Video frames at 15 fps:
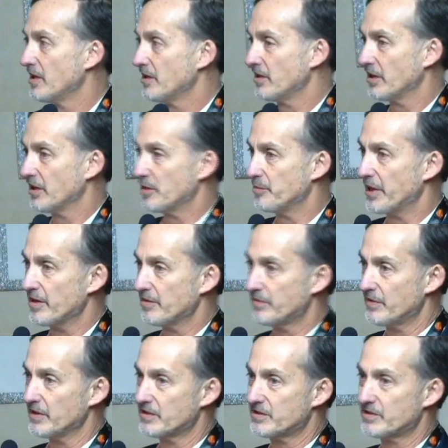that the
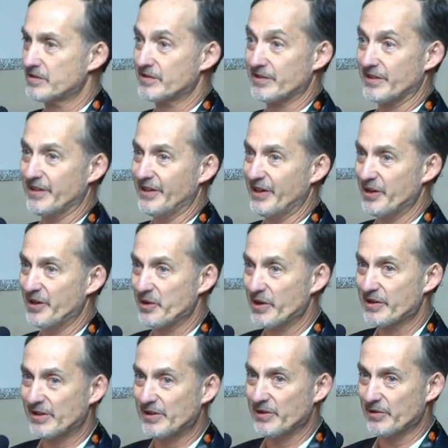benefits
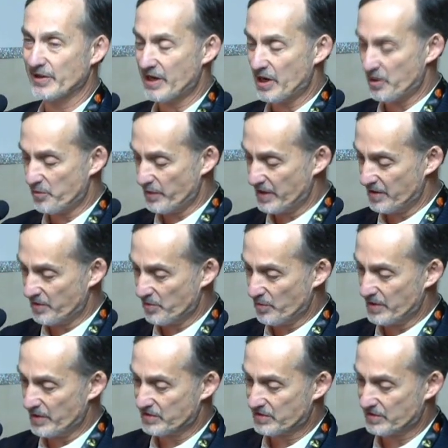clearly outweigh the
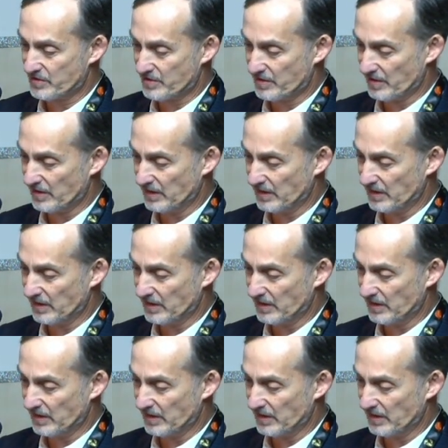risks.